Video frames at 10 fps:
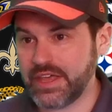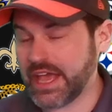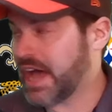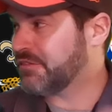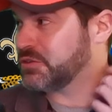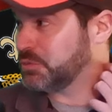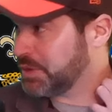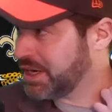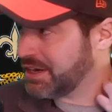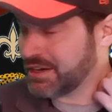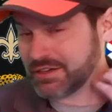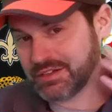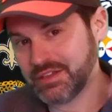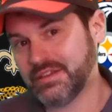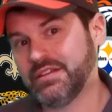they have to
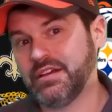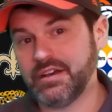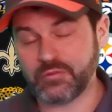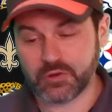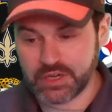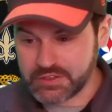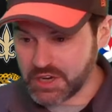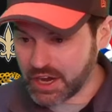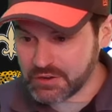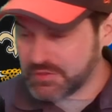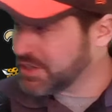wear for an entire